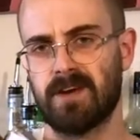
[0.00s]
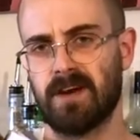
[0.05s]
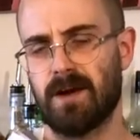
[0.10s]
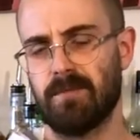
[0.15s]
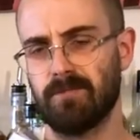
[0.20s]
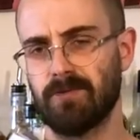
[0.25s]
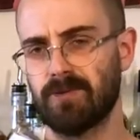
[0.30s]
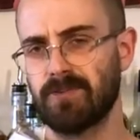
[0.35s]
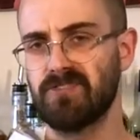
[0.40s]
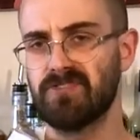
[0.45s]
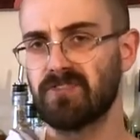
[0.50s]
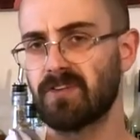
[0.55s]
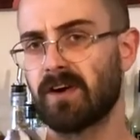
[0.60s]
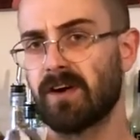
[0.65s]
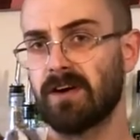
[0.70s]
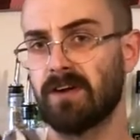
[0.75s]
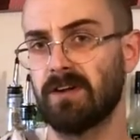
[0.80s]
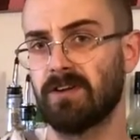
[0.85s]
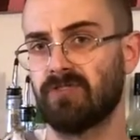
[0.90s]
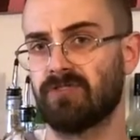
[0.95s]
I'm not
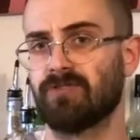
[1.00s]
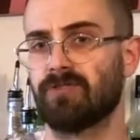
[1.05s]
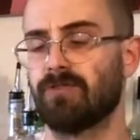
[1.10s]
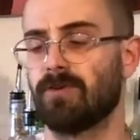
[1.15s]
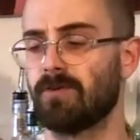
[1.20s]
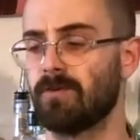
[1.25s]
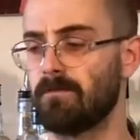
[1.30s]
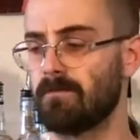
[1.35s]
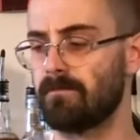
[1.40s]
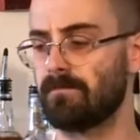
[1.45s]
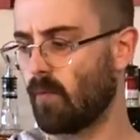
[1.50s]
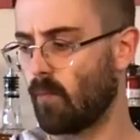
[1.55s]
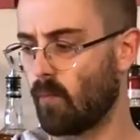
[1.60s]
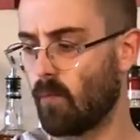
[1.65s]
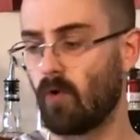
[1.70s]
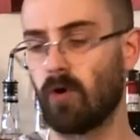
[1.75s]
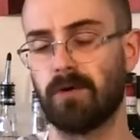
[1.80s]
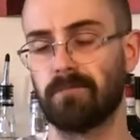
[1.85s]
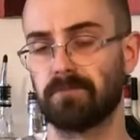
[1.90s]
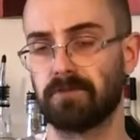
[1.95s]
entirely sure
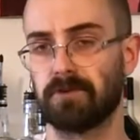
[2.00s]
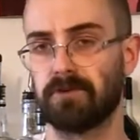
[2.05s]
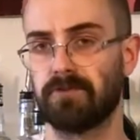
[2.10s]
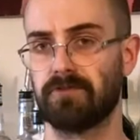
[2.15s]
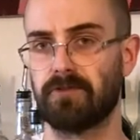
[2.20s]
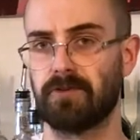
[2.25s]
what I'm going